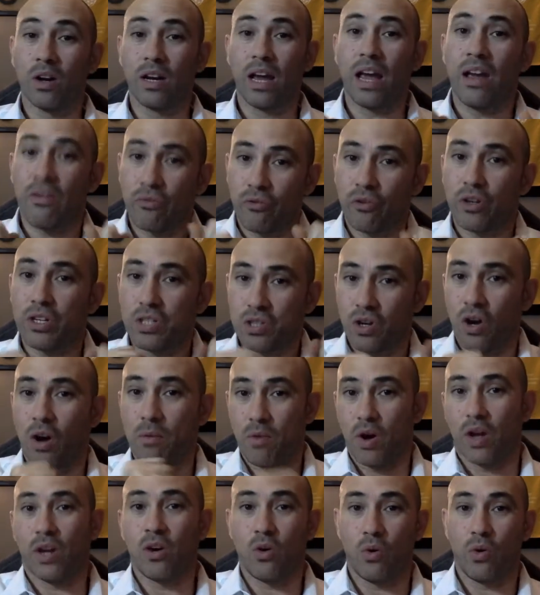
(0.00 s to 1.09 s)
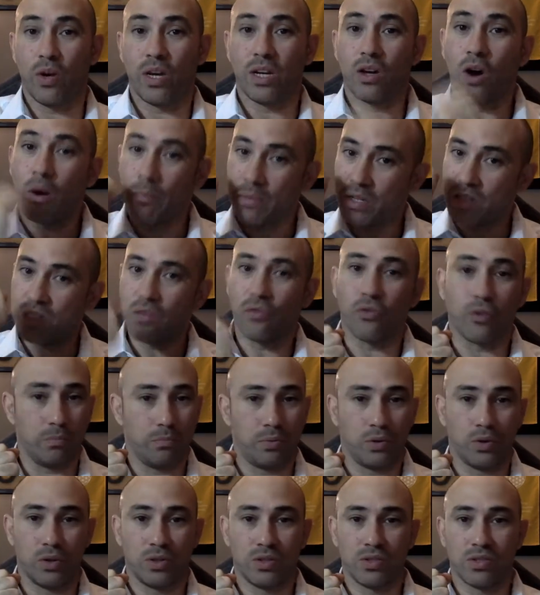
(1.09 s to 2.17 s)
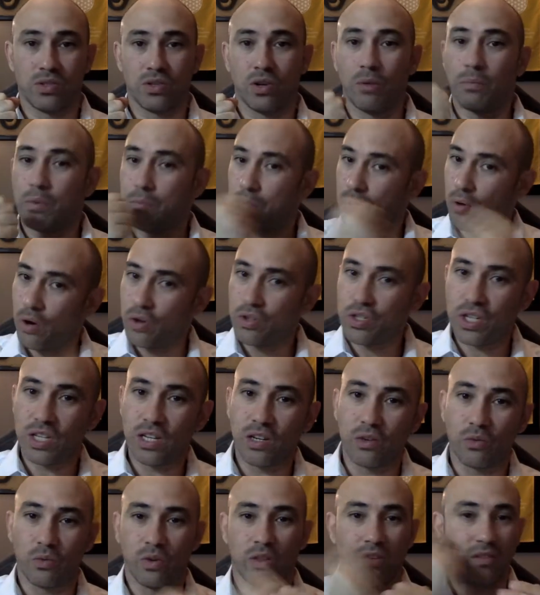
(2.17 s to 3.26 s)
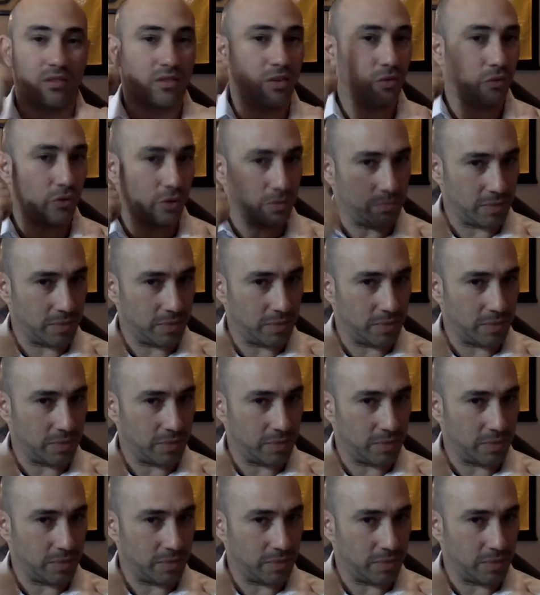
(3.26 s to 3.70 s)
every time I quit, I'm a different person. I'm approaching it with a different